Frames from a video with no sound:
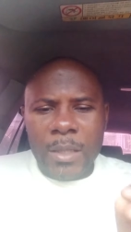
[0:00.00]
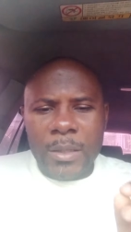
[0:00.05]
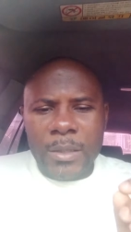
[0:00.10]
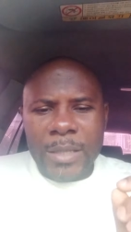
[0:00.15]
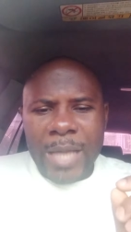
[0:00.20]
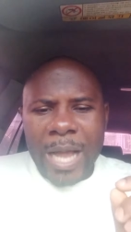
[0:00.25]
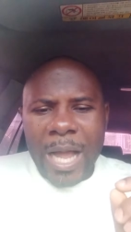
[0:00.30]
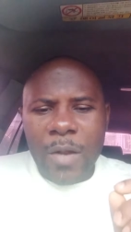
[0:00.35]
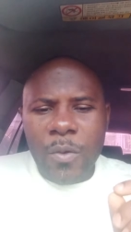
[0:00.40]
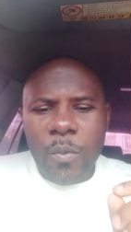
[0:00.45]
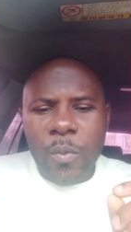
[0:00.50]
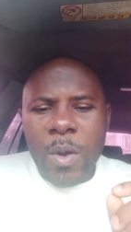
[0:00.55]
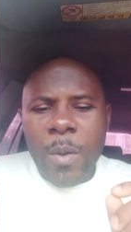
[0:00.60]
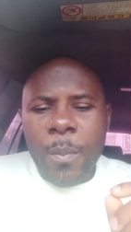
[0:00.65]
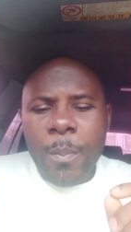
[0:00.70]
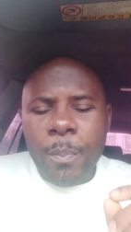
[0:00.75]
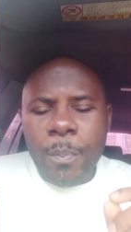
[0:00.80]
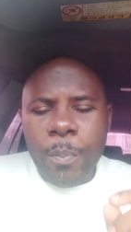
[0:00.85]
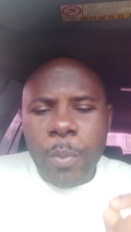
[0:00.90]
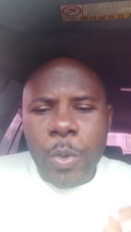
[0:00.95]
that will
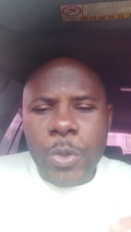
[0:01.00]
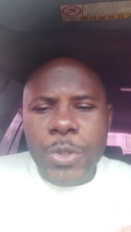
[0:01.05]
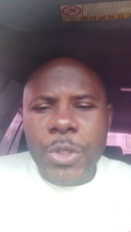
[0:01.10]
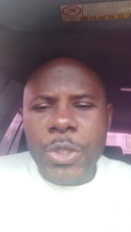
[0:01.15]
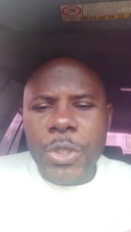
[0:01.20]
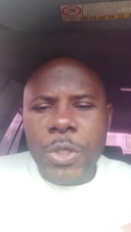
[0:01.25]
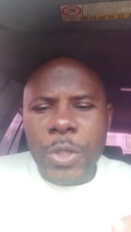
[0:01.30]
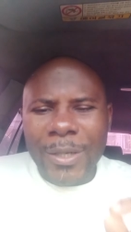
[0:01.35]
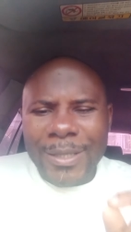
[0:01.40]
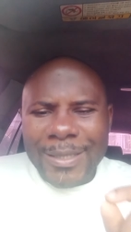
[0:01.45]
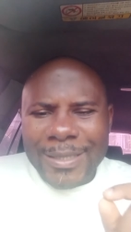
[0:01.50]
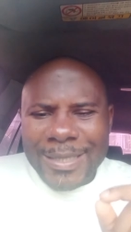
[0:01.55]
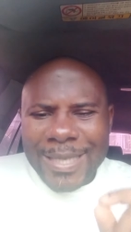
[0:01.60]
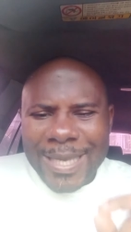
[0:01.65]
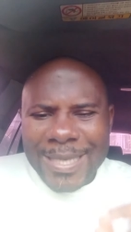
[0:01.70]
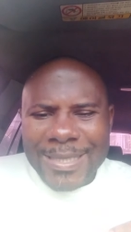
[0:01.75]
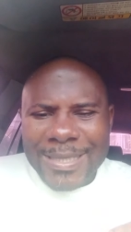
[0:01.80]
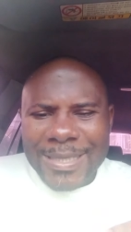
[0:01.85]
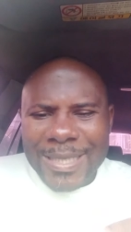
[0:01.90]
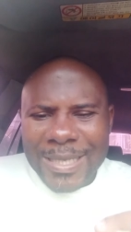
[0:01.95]
push your
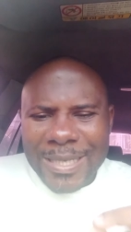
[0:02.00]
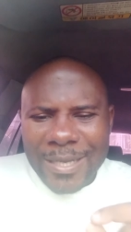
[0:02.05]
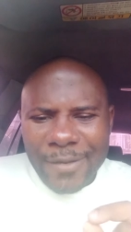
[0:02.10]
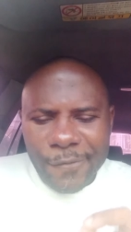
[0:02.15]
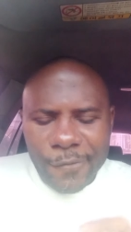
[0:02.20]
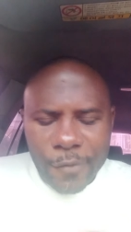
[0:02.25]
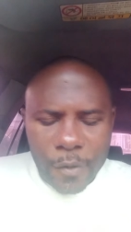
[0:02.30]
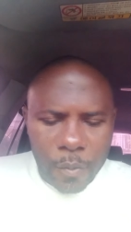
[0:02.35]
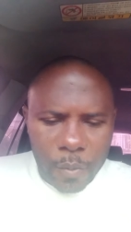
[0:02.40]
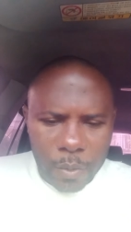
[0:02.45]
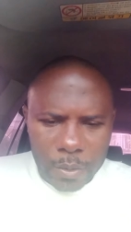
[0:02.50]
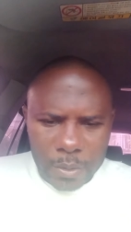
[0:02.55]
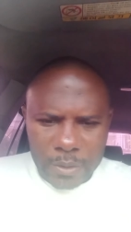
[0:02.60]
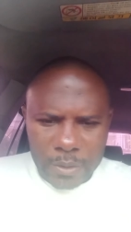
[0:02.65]
destiny forward.